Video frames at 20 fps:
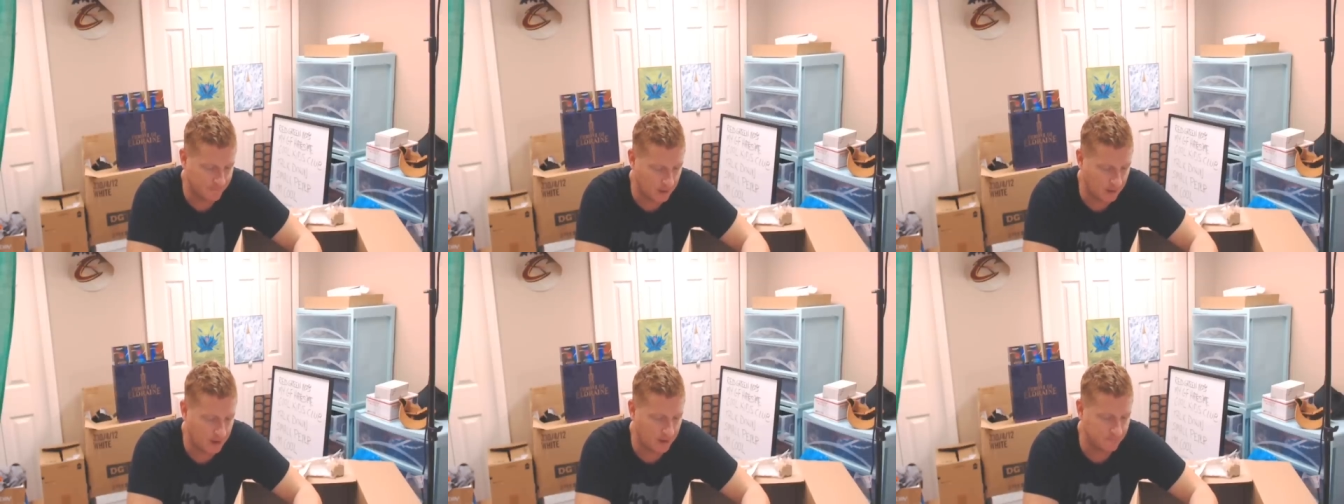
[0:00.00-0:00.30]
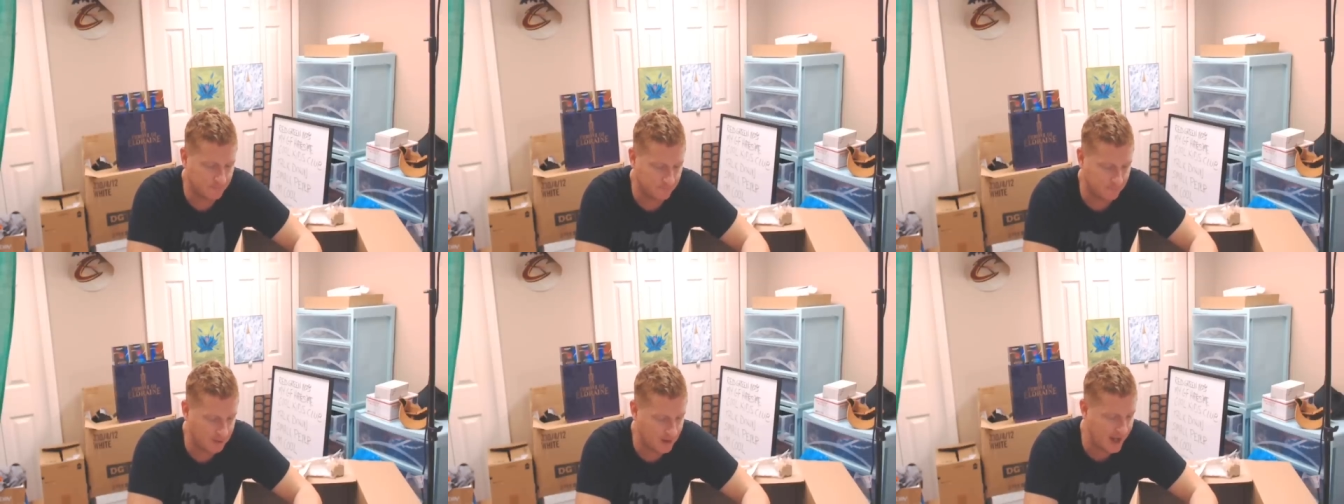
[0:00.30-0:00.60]

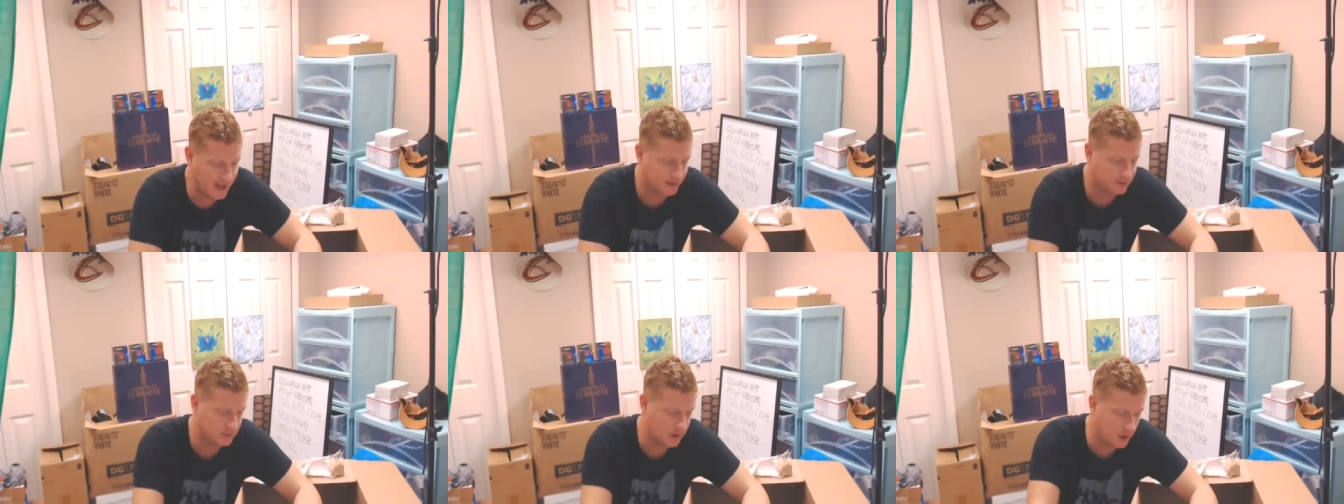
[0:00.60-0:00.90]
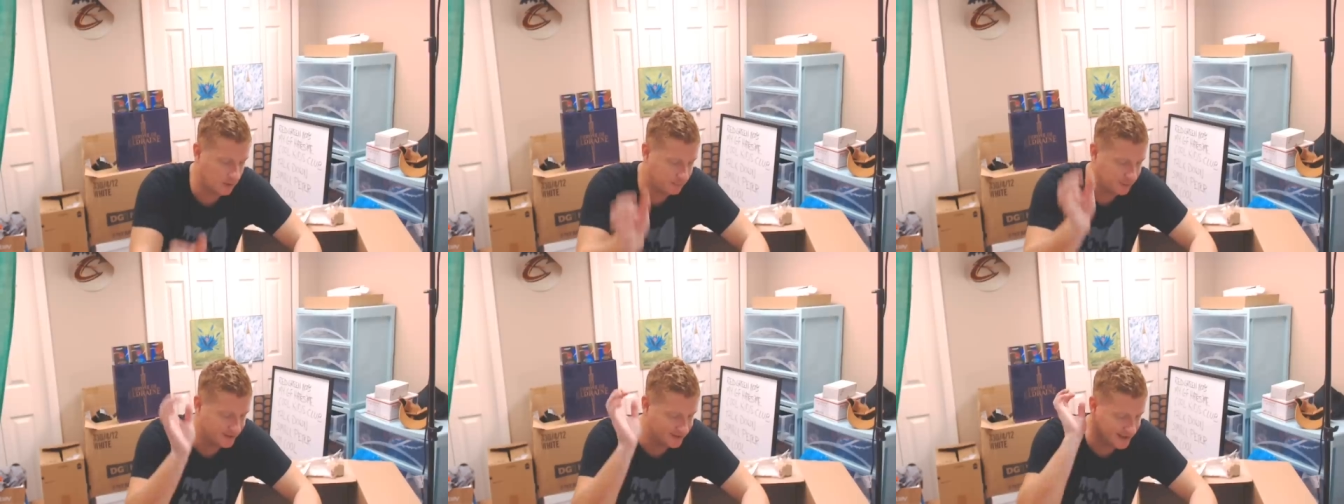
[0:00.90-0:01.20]
Um, flags
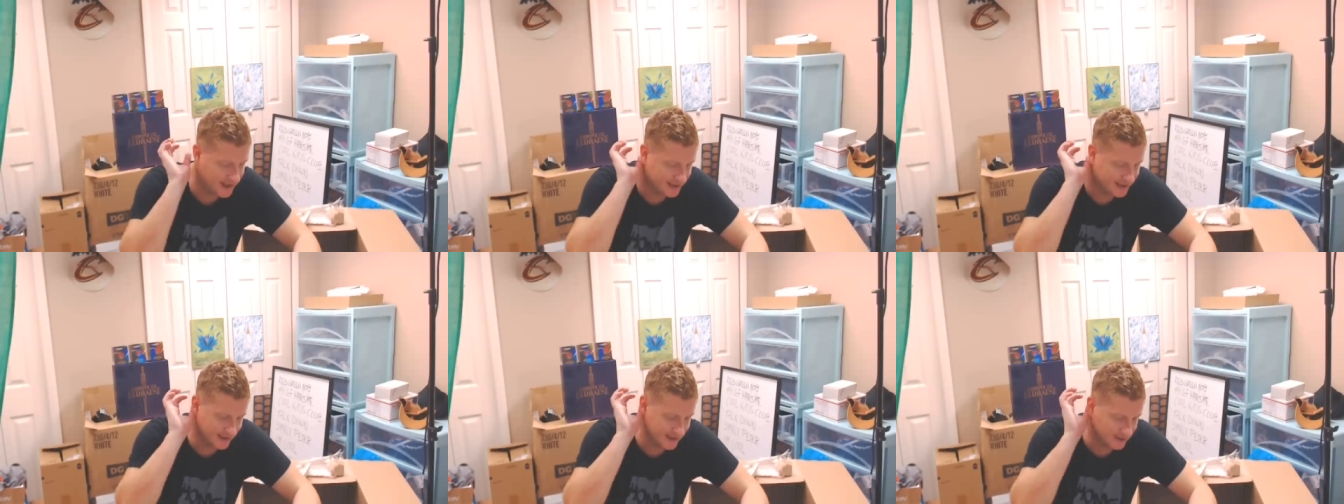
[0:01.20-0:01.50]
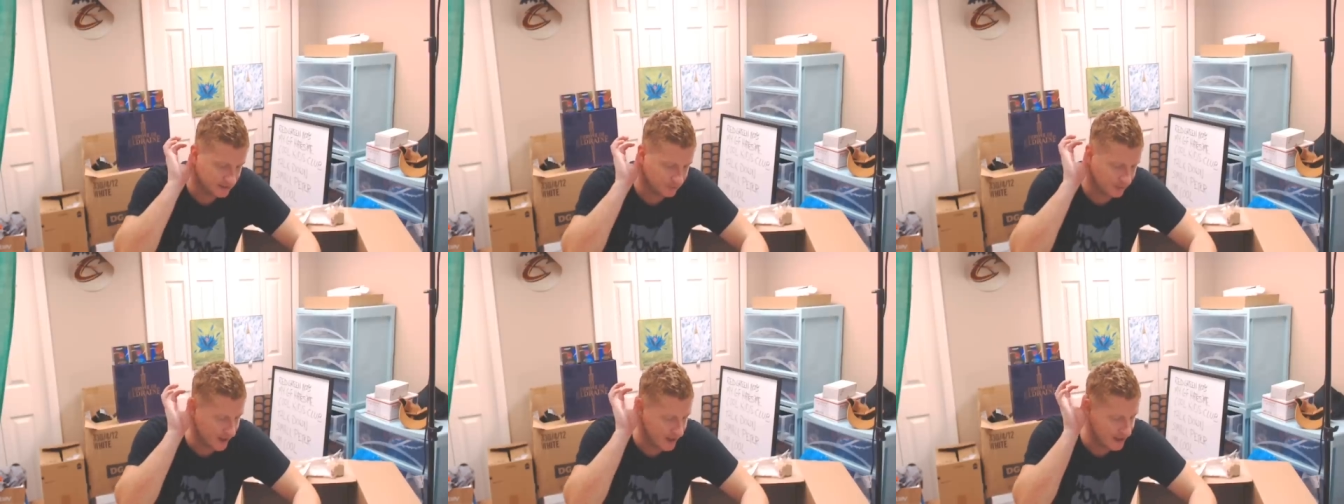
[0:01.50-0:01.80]
are presented
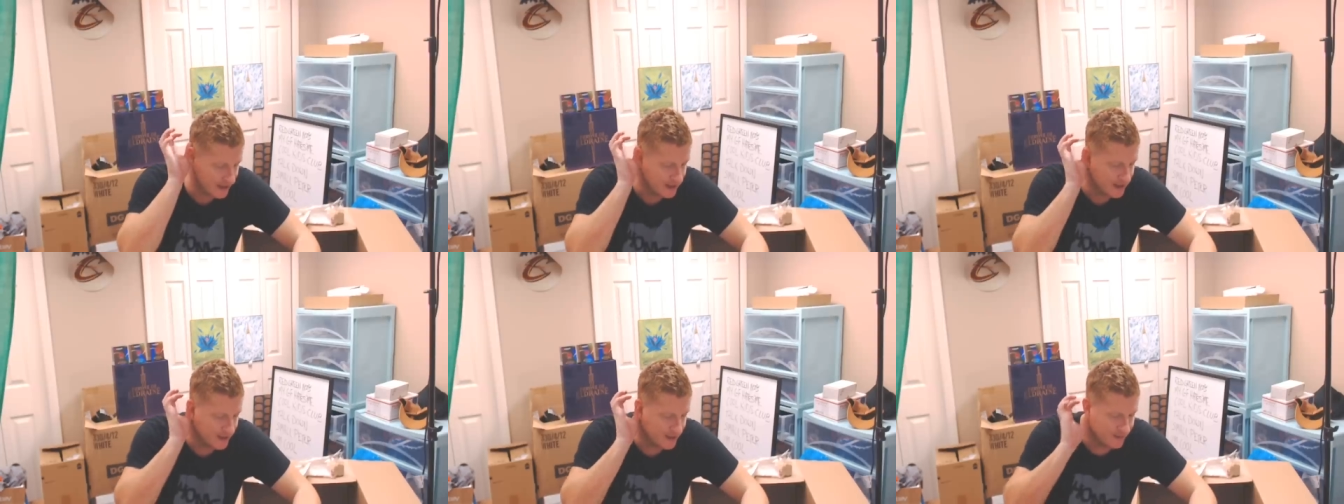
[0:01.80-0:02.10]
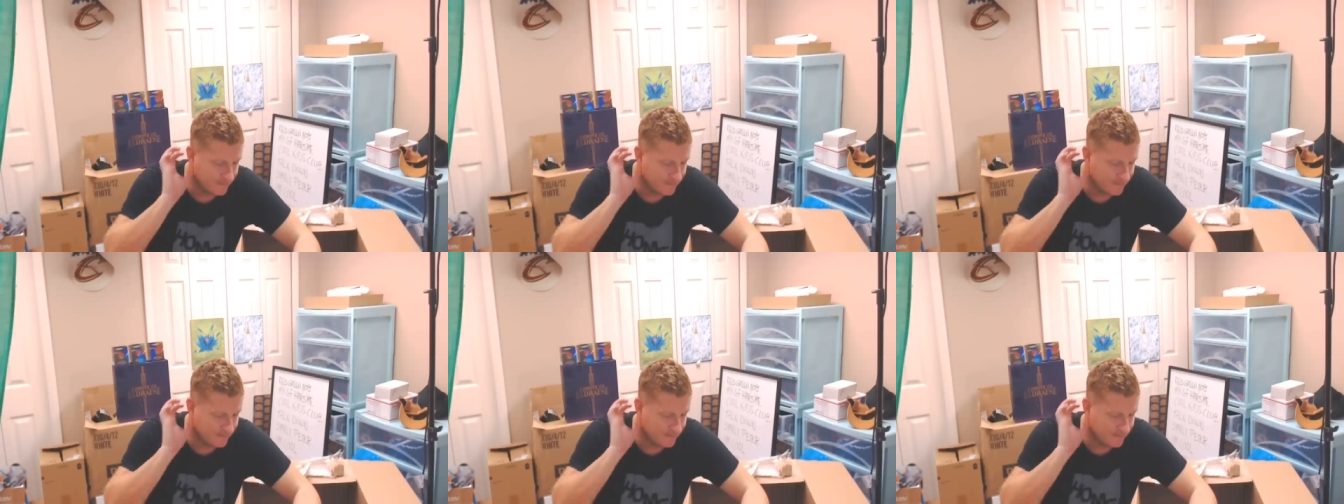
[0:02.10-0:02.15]
this way